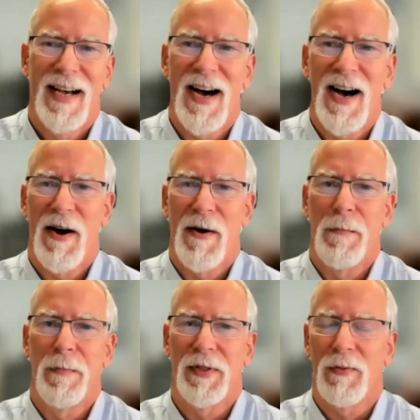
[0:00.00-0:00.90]
um,
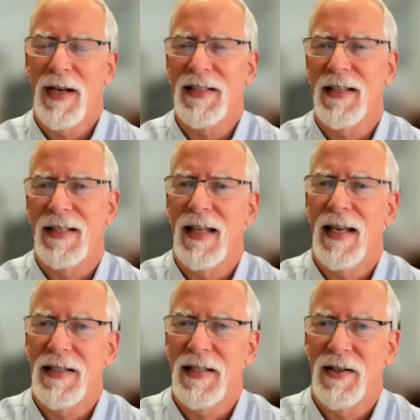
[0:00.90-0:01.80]
but the restless
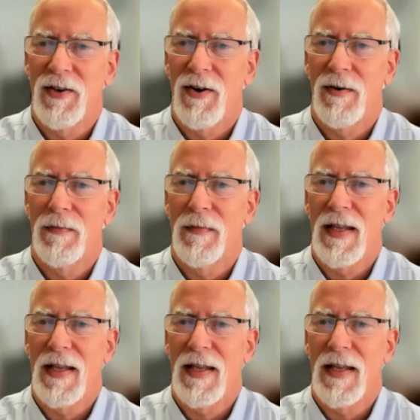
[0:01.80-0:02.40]
leg syndrome